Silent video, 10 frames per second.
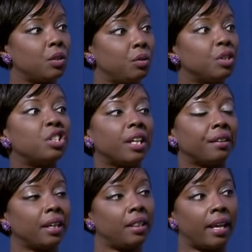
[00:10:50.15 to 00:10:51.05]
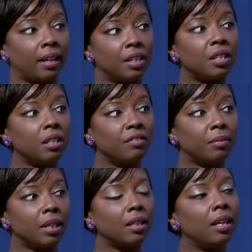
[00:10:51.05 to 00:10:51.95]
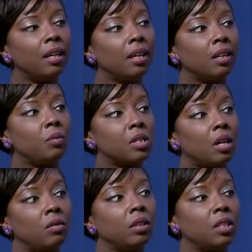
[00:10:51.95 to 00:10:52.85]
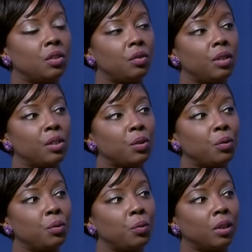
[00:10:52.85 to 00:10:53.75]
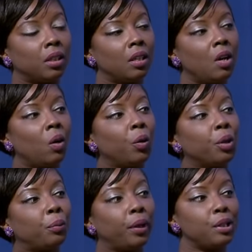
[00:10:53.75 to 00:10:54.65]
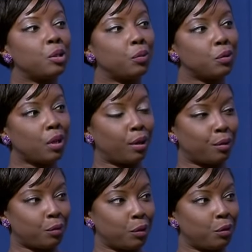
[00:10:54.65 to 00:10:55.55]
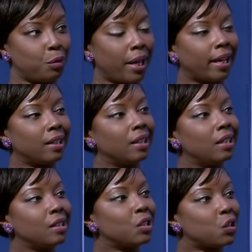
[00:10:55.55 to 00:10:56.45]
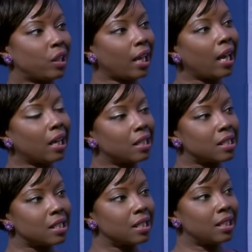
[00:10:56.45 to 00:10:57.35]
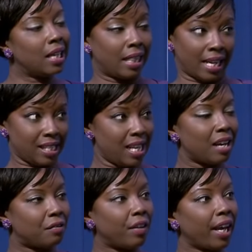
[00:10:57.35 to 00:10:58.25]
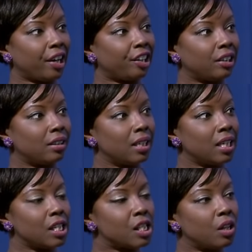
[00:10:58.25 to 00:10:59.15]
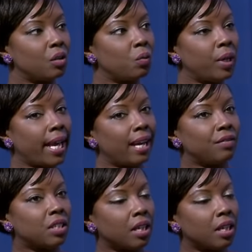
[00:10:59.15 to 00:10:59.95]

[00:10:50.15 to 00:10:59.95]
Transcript: to share in that achievement. It was only students who were on the principal's honor roll who had straight A's. That's not fair. So we have to